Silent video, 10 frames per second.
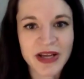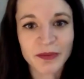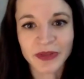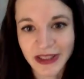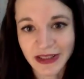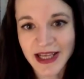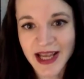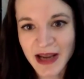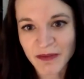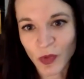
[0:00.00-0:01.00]
completely
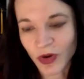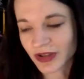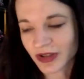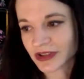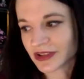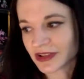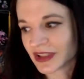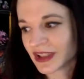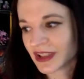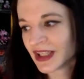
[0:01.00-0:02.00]
amoral,